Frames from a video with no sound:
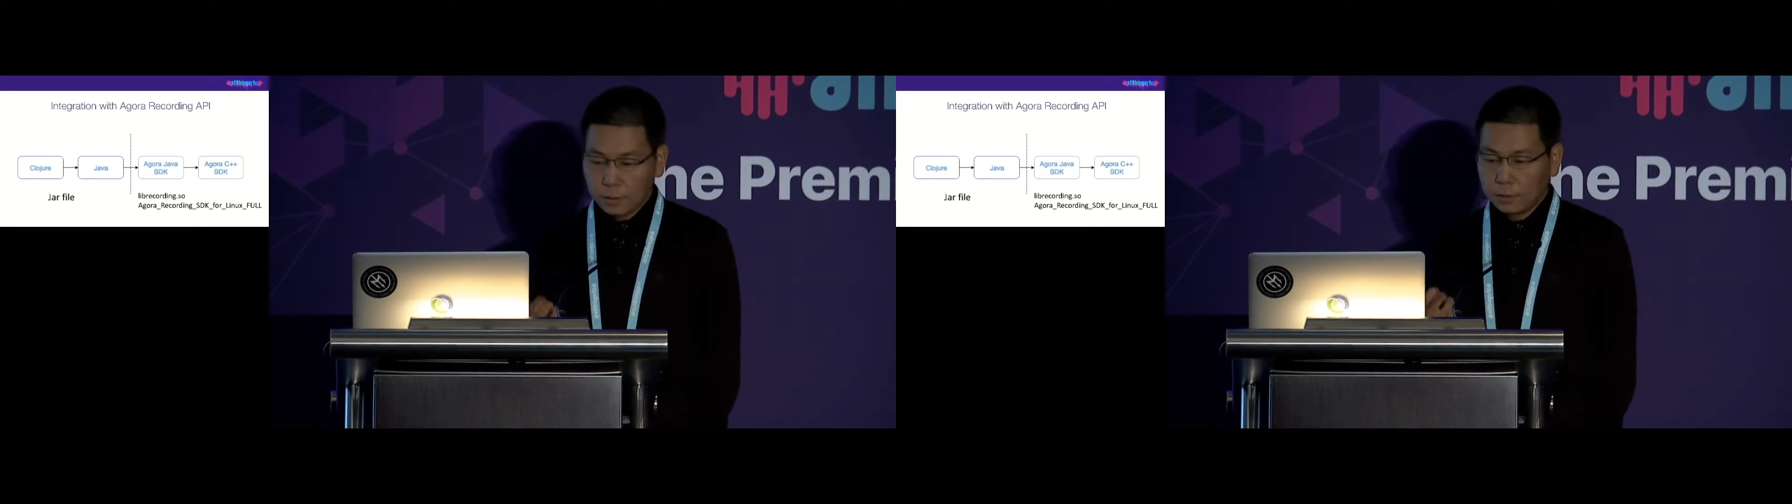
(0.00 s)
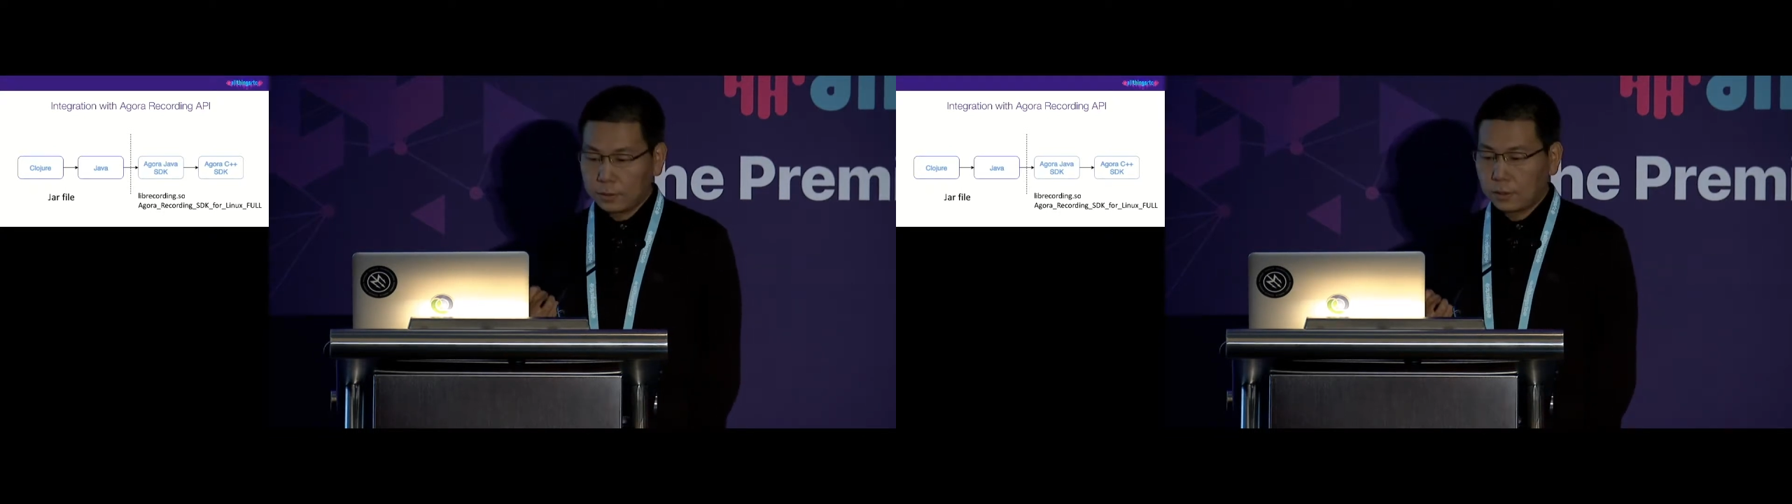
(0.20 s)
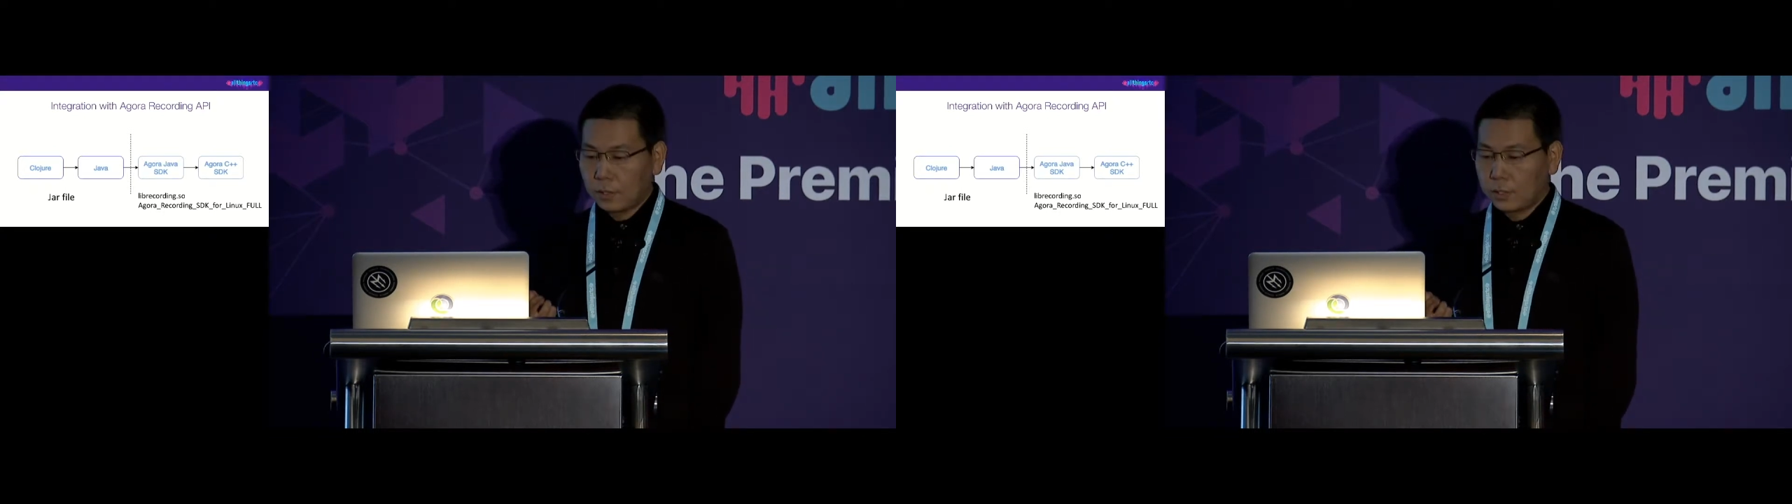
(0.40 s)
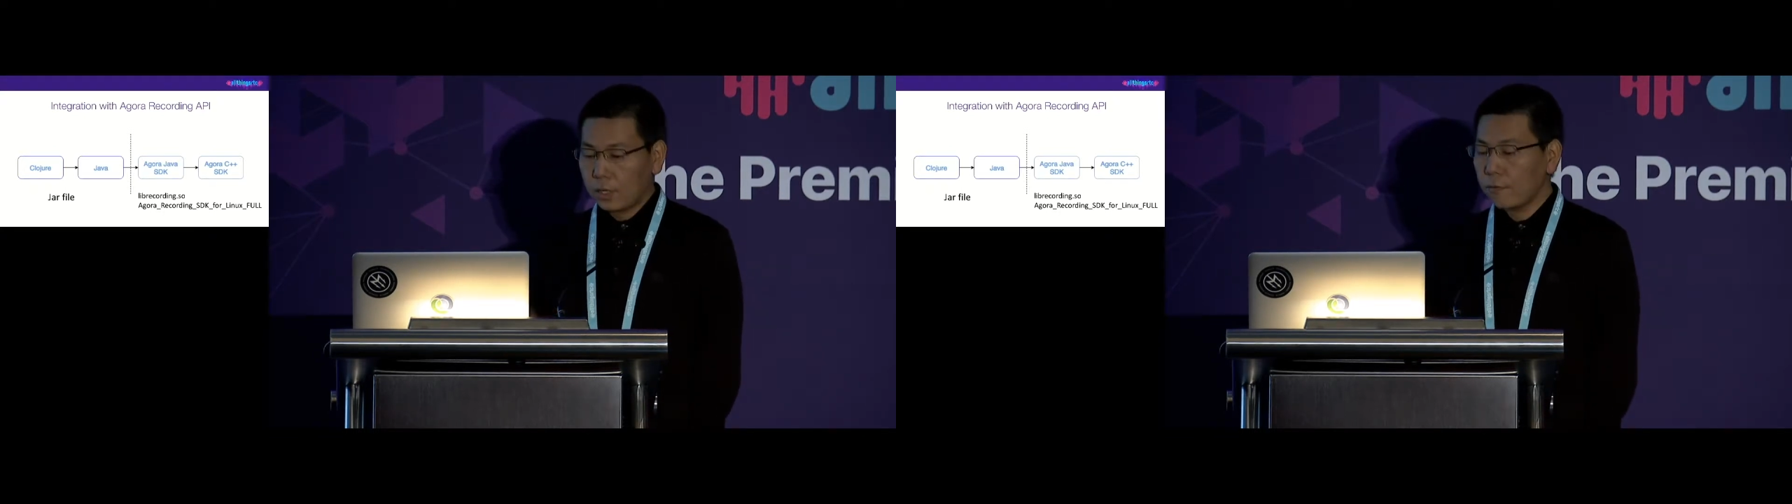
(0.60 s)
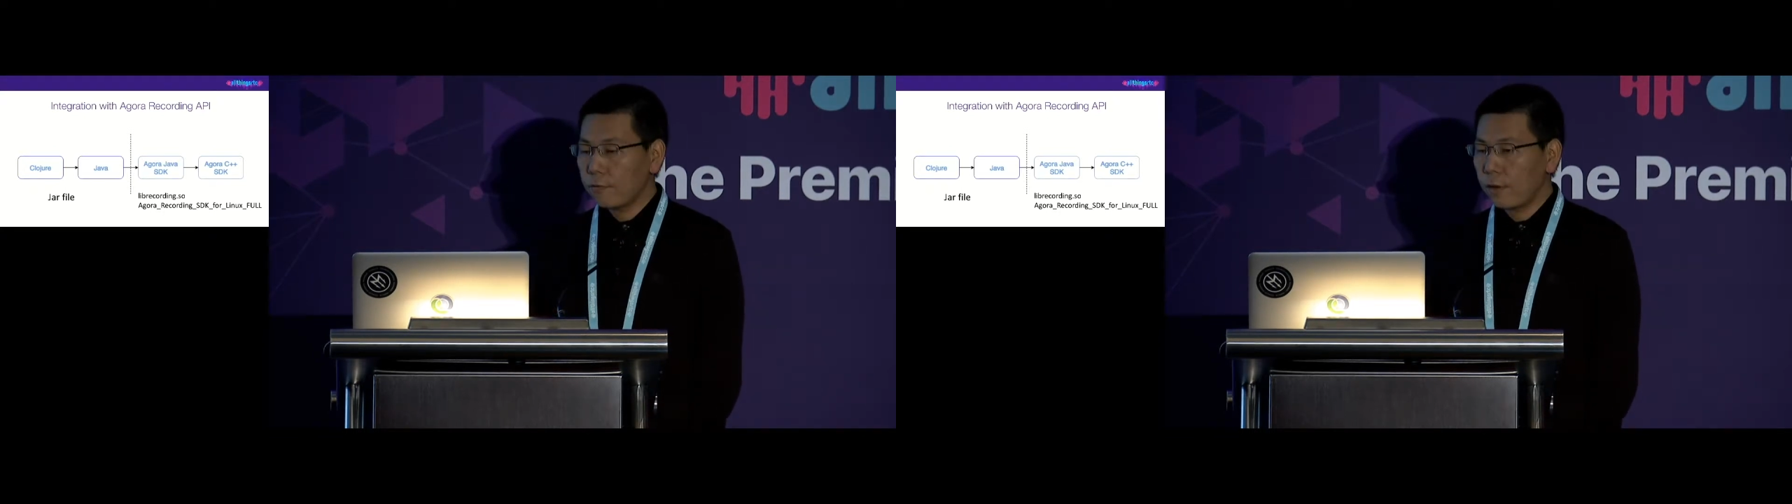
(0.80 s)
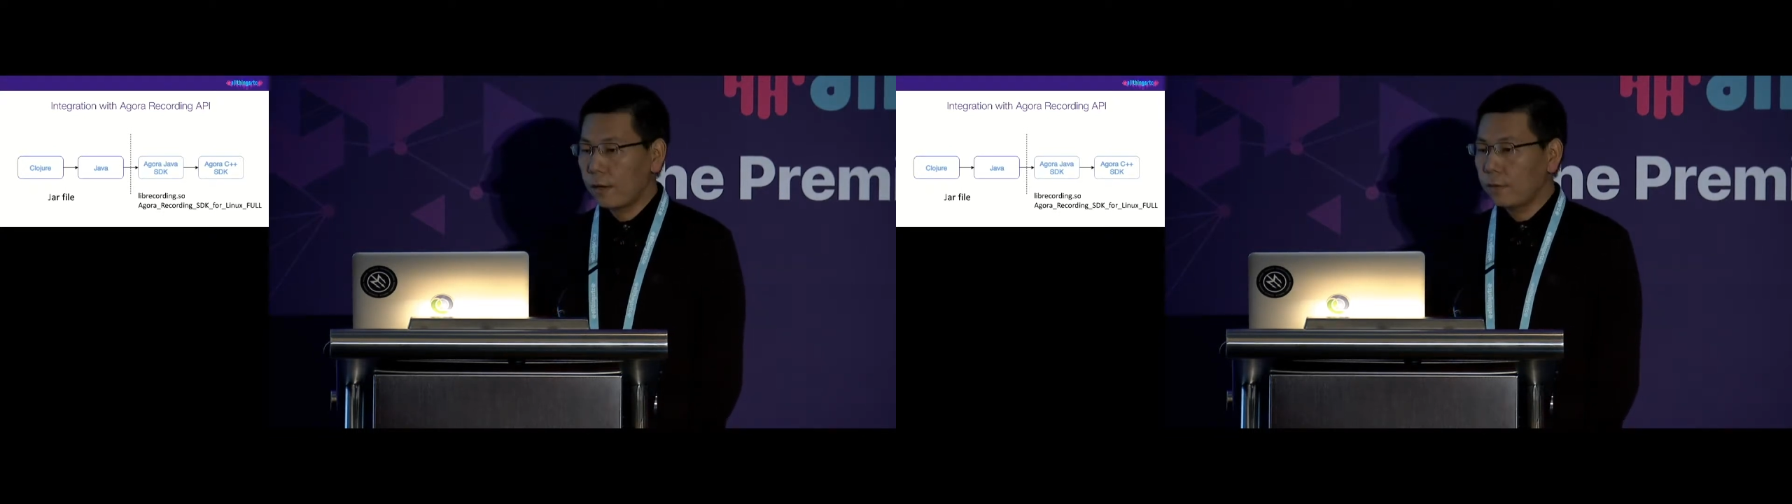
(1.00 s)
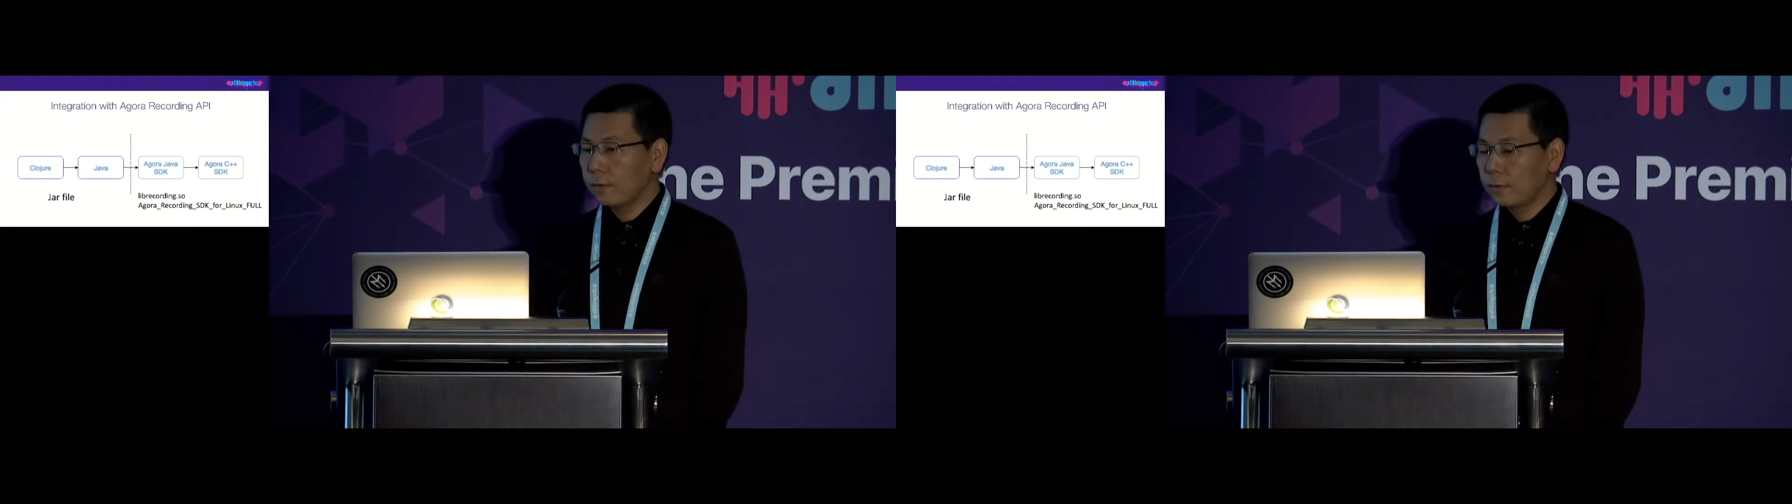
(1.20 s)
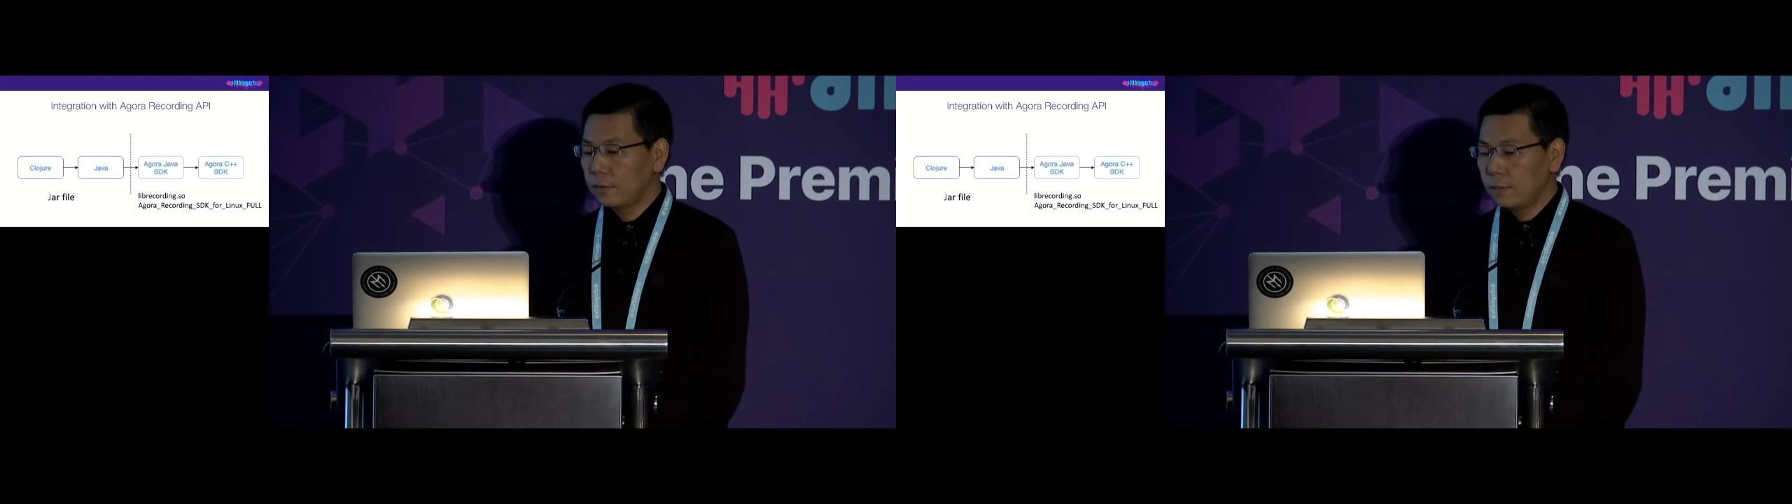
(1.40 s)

as a jar file,